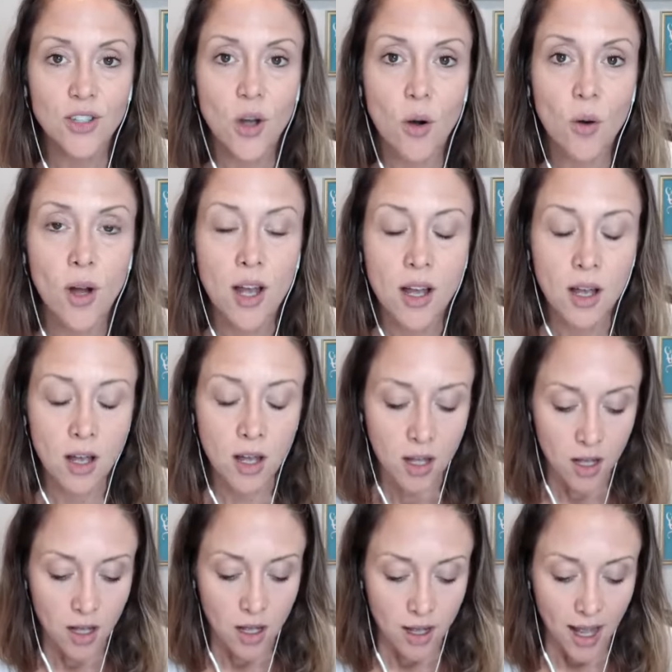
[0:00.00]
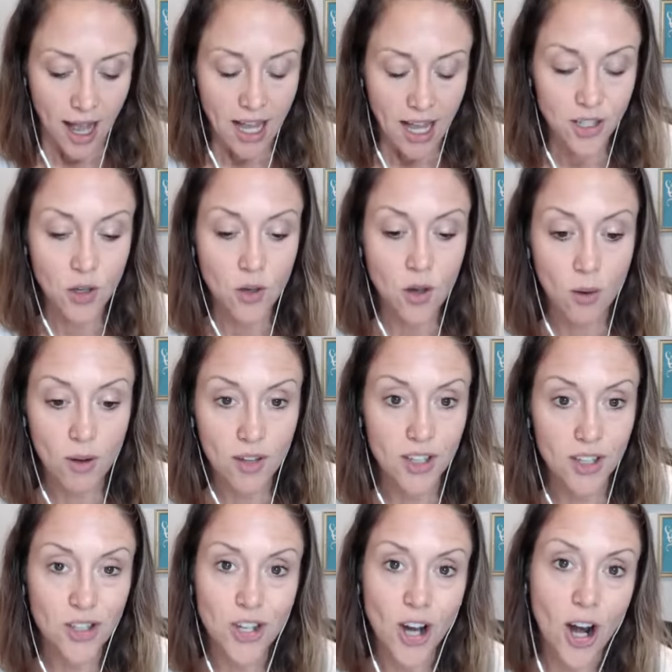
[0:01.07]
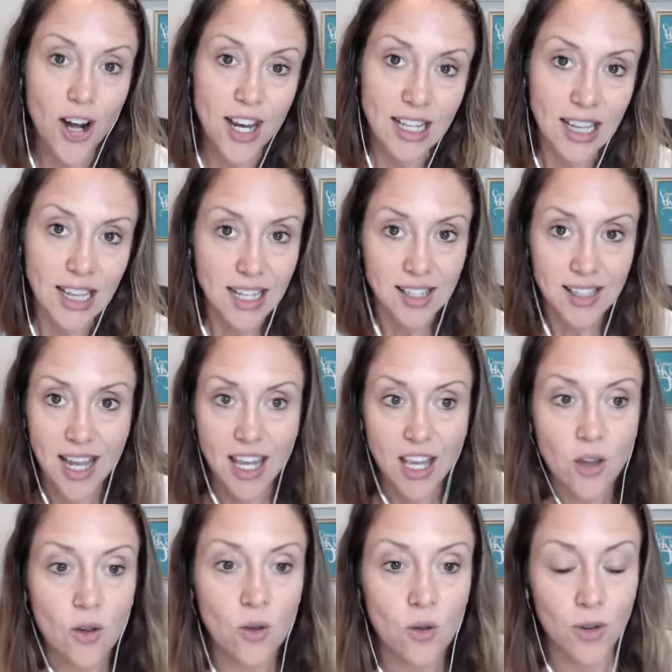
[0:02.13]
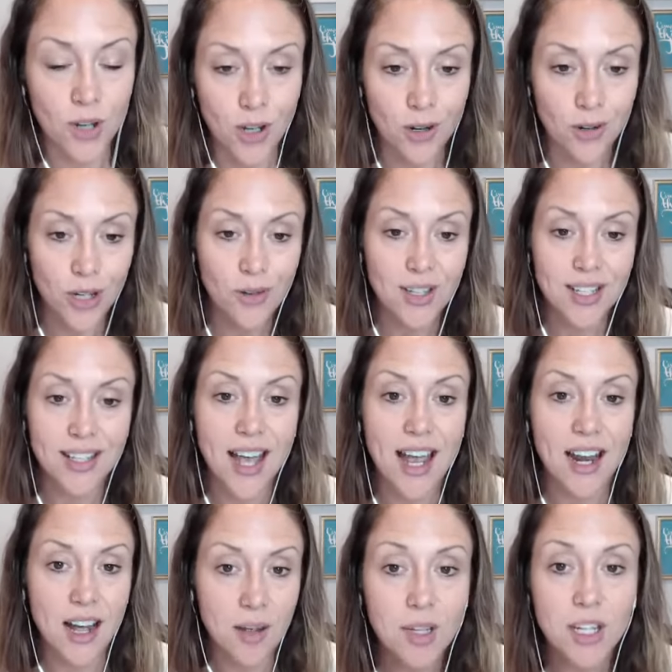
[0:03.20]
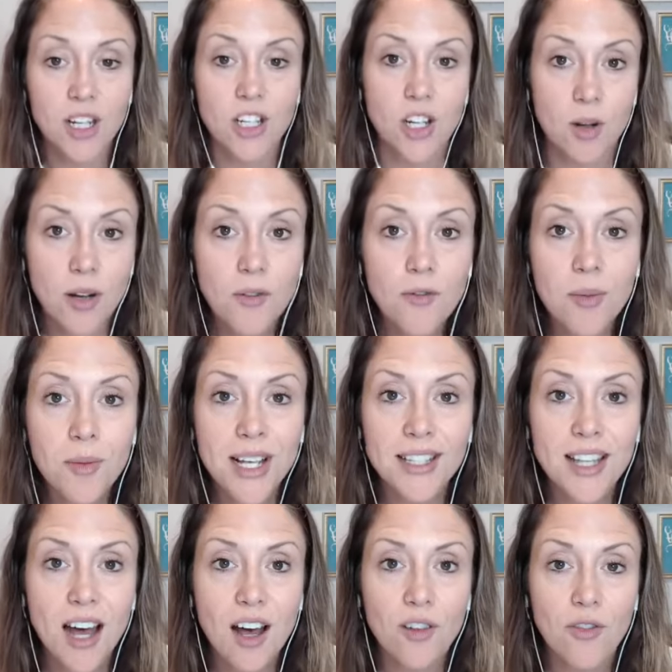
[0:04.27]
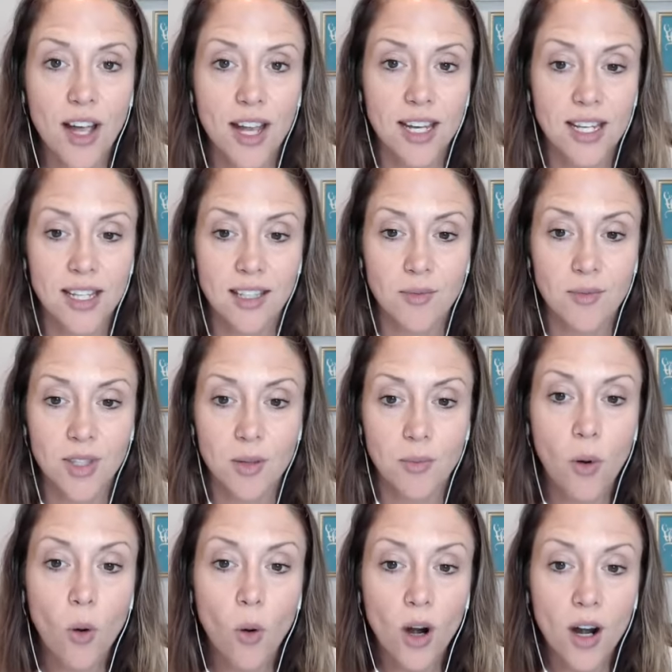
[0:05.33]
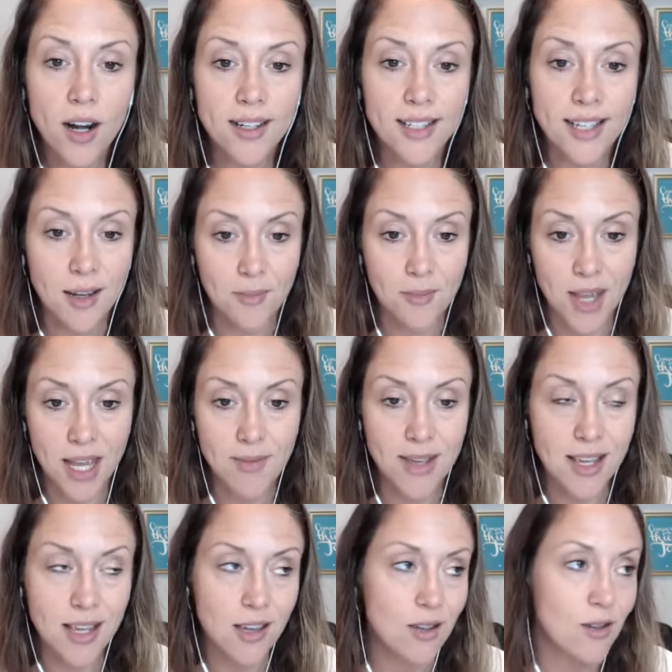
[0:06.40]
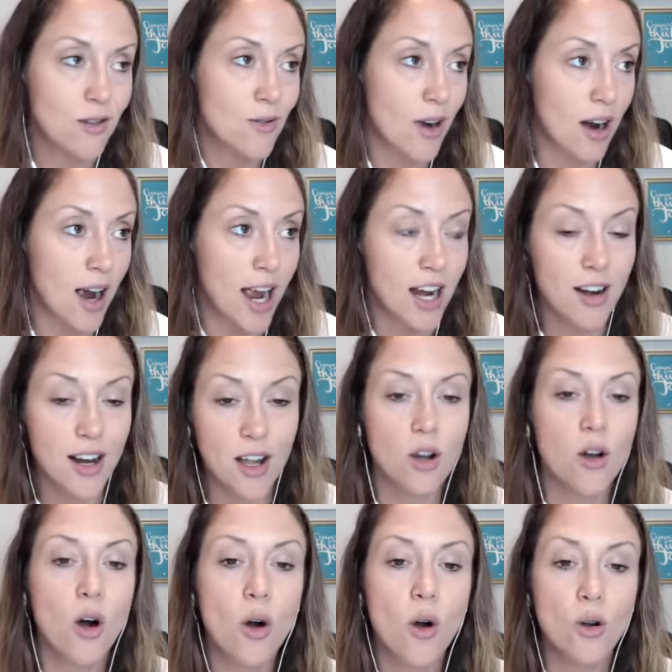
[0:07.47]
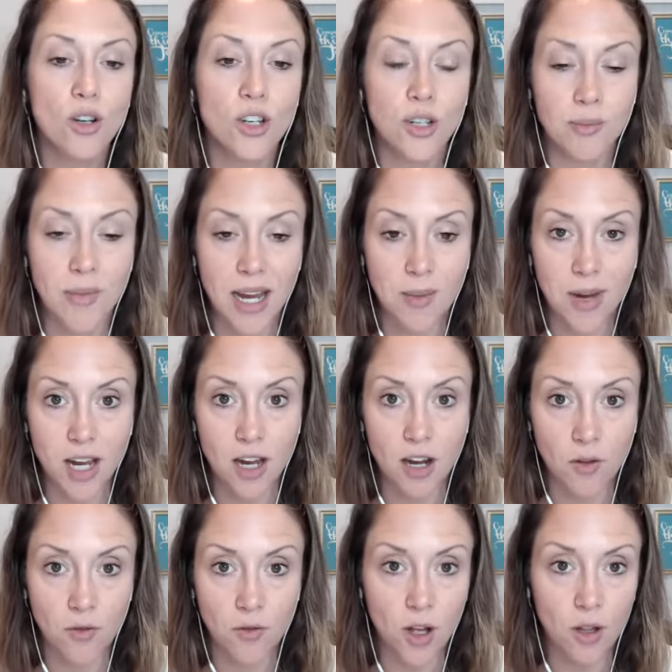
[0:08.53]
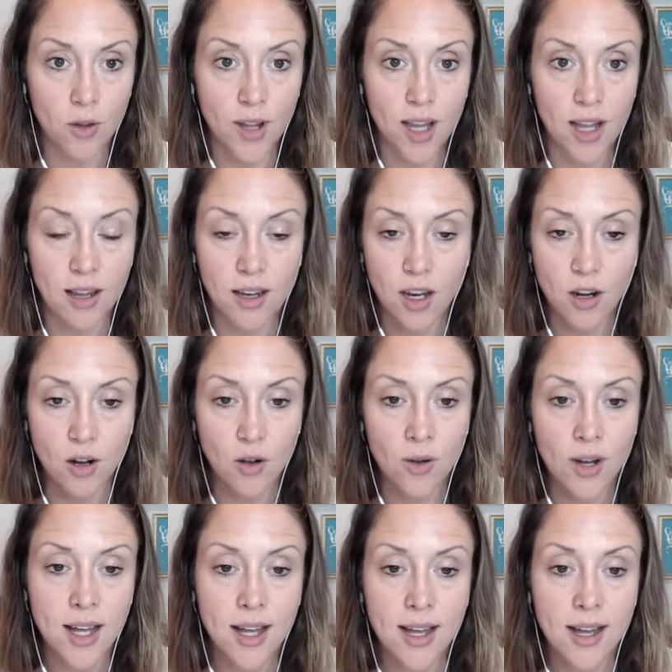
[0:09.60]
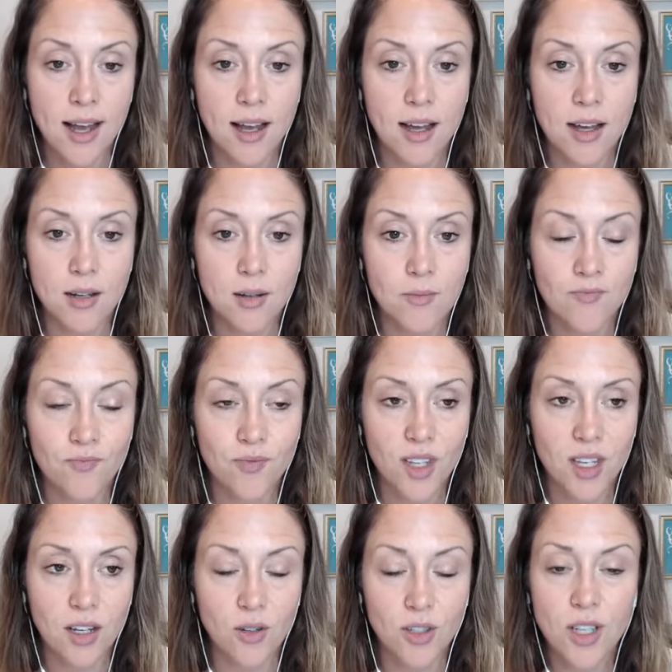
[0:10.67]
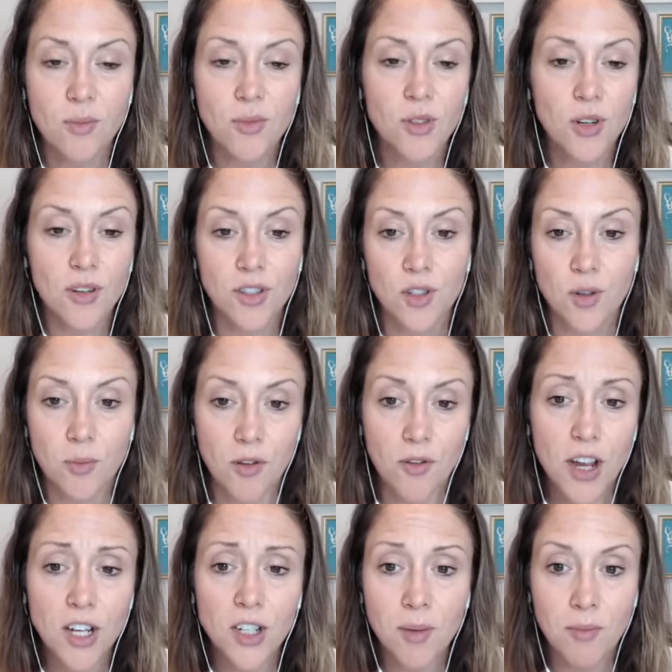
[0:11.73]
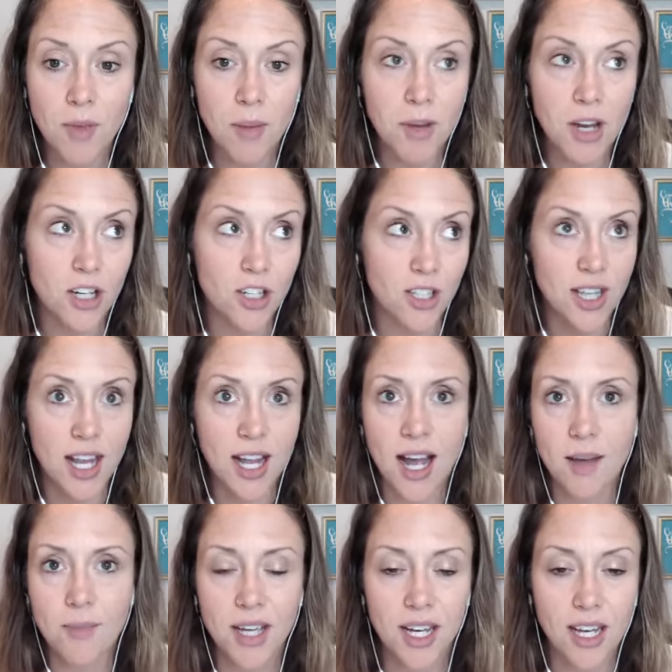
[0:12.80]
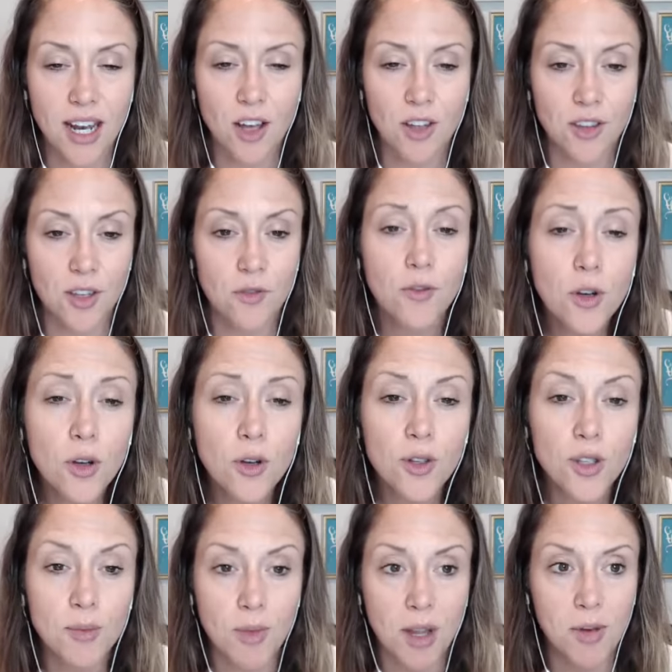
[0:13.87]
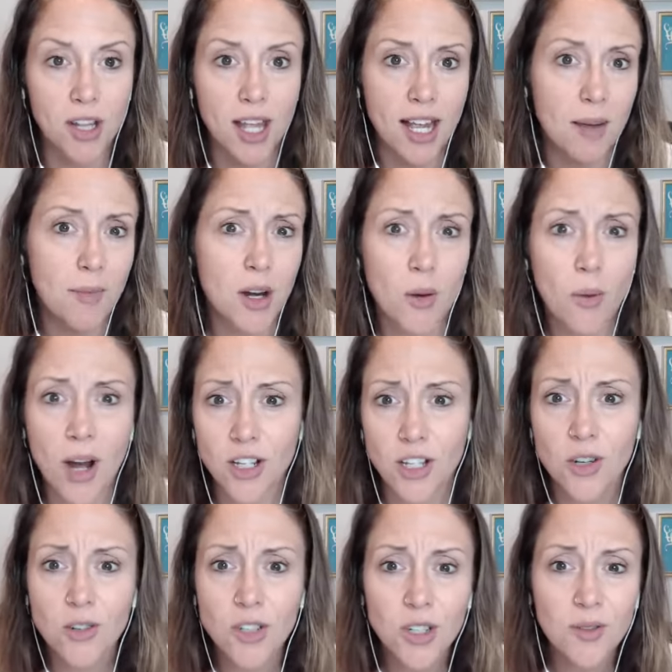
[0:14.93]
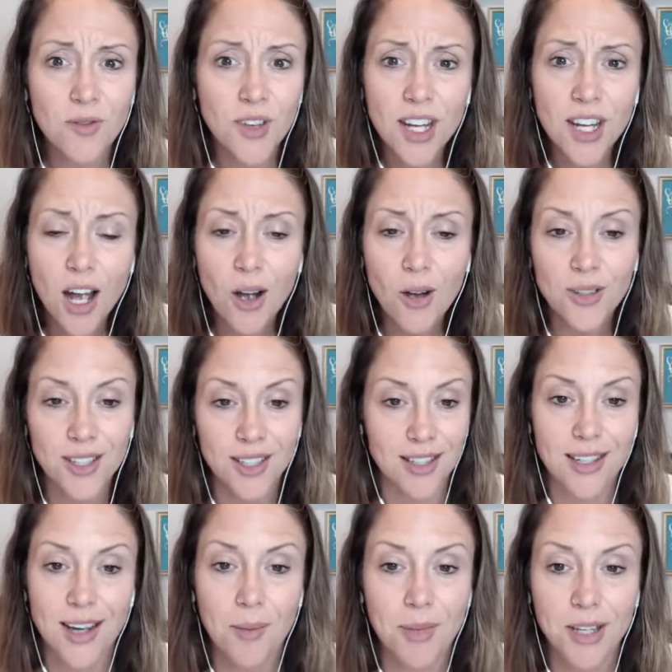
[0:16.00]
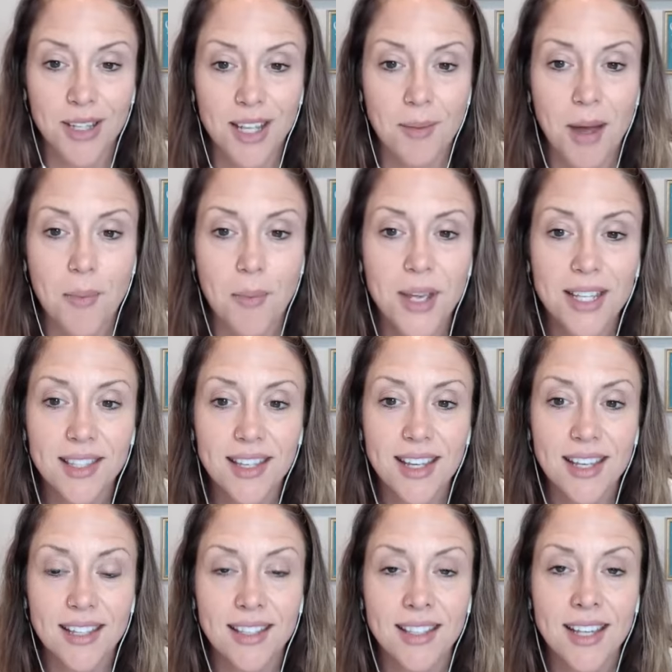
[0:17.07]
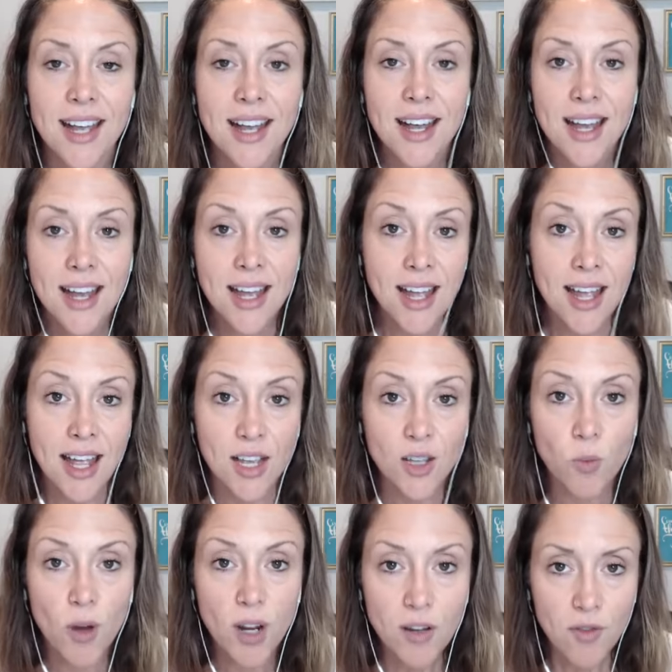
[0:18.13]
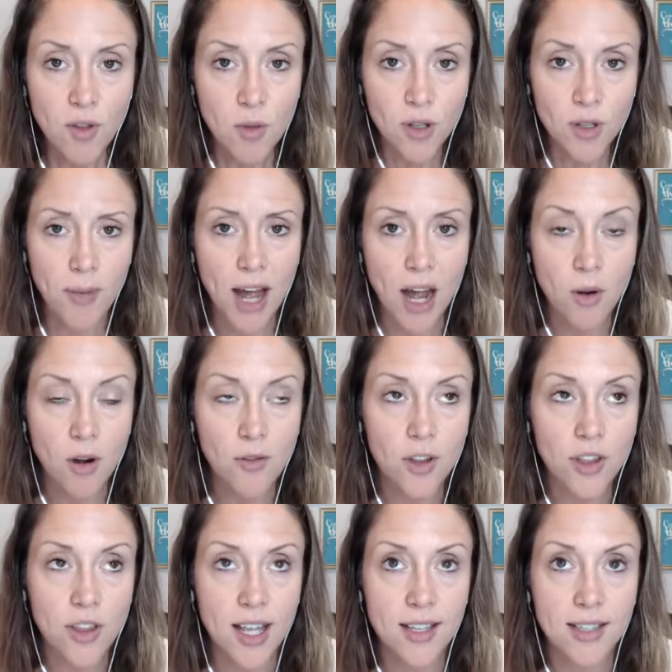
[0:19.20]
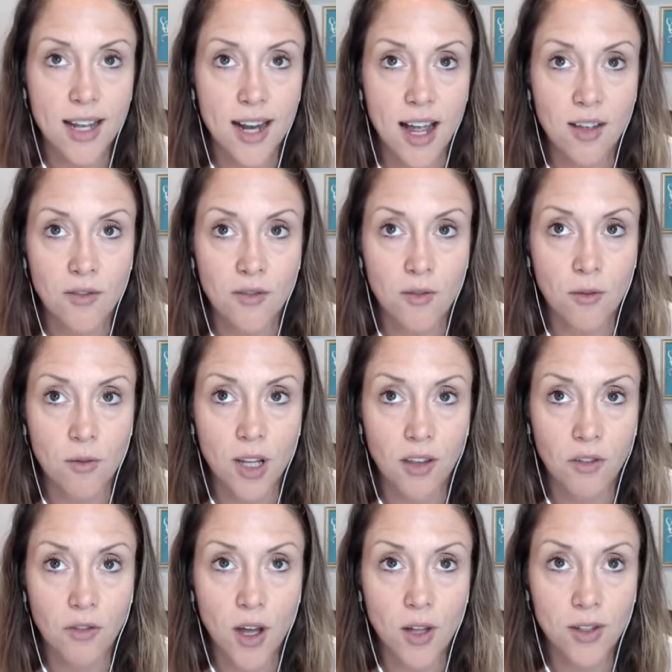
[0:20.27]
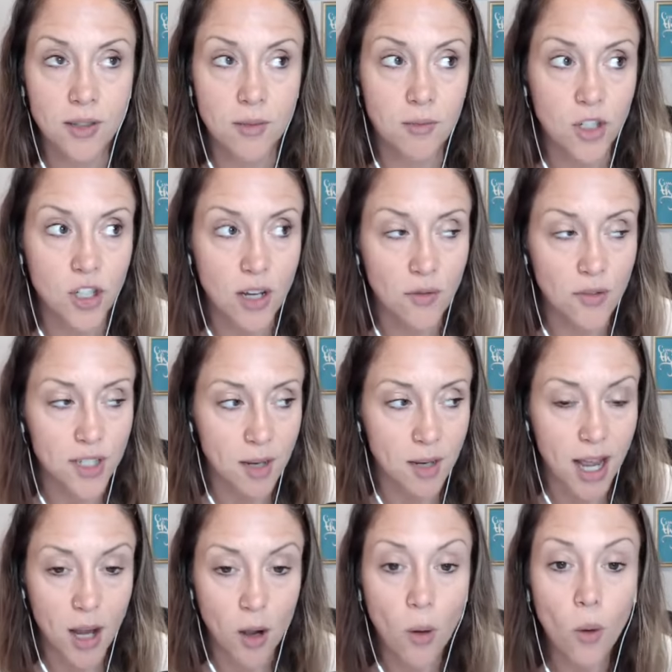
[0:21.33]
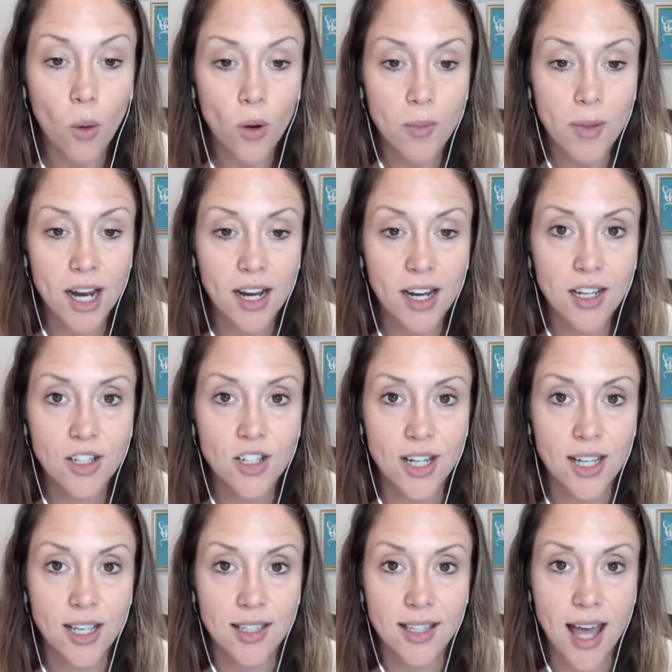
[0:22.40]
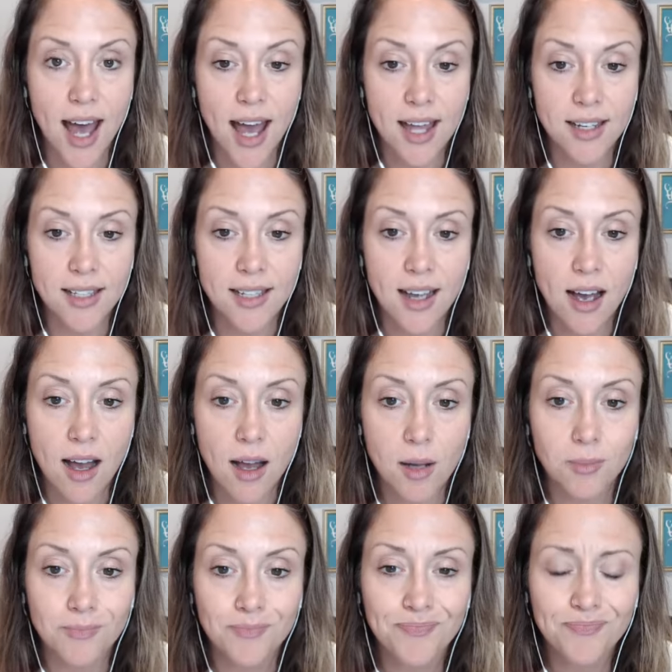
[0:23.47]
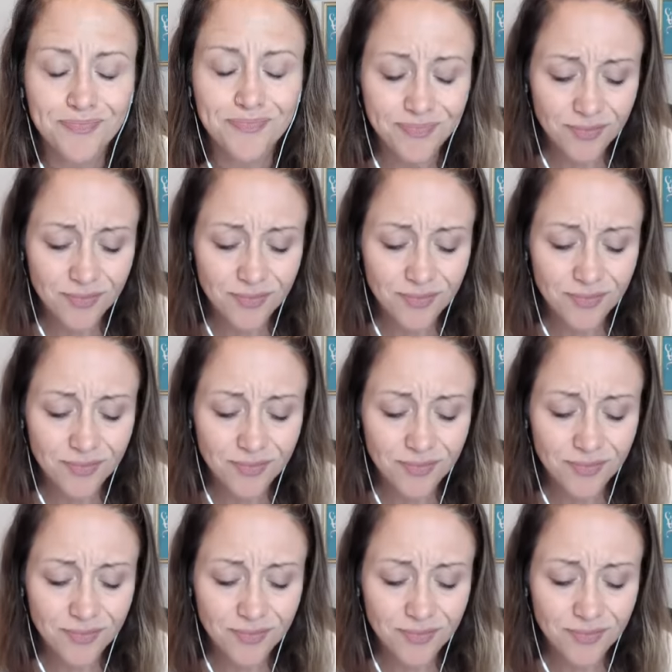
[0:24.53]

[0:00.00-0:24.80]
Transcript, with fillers: So, as you go on this journey and let's say you you know you decide i'm going to show up for myself i need some support maybe you are hiring a coach maybe you're following you know um, you know some sort of supervision maybe you're just like i'm going to eat healthy foods maybe you're like i'm going to watch youtube videos and start building my business is one of the most powerful things that i've really felt shift in my own marriage is that um,